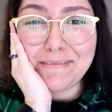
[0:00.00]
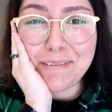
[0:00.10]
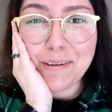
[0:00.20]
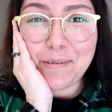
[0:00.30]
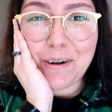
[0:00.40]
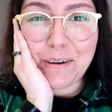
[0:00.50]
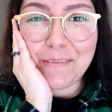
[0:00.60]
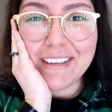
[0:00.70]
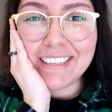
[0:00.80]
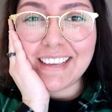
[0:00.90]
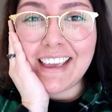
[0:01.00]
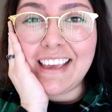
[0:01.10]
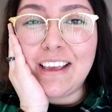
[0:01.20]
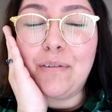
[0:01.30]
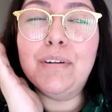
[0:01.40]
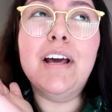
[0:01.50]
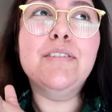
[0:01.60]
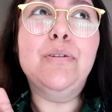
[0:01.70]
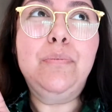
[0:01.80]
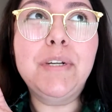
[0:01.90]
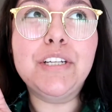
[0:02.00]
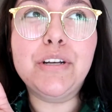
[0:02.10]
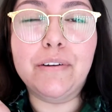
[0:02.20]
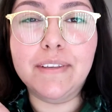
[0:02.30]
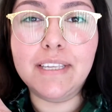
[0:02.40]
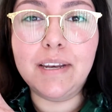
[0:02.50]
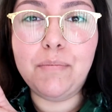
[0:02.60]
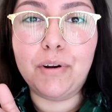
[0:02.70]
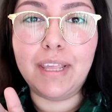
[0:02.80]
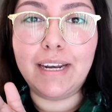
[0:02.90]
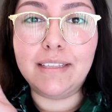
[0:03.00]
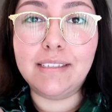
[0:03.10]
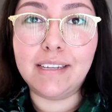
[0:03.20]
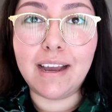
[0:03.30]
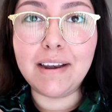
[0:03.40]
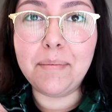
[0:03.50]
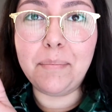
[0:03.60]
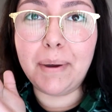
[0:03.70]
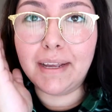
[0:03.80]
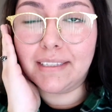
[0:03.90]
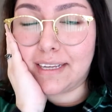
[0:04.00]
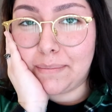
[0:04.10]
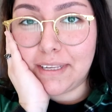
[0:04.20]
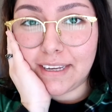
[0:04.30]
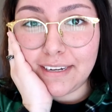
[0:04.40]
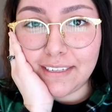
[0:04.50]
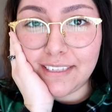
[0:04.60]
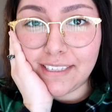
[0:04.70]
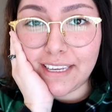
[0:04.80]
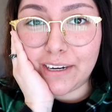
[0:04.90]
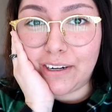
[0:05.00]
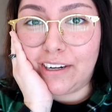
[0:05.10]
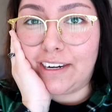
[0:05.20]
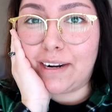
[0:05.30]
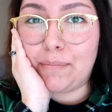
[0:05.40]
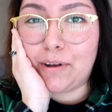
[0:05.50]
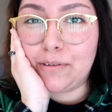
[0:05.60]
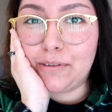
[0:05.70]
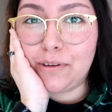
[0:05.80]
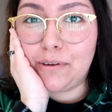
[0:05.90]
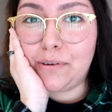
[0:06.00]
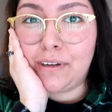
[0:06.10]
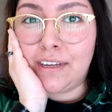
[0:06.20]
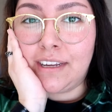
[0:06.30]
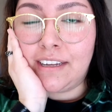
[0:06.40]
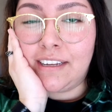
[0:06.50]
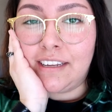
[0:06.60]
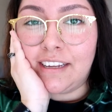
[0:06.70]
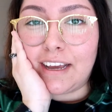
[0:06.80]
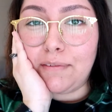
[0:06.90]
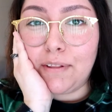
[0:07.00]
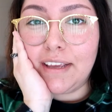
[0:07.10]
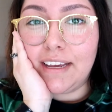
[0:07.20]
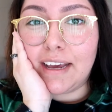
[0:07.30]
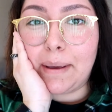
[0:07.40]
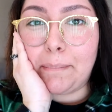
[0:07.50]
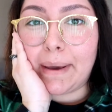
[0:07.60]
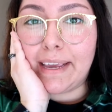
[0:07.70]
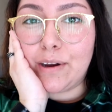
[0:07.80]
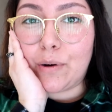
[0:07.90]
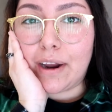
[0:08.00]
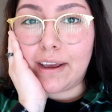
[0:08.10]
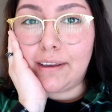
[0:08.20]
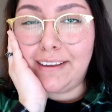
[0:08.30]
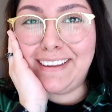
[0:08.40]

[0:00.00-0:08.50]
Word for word: I'm so nervous. Well, not so much nervous anymore that it's done, but I'm excited to see her. And I'm also, I feel like I might cry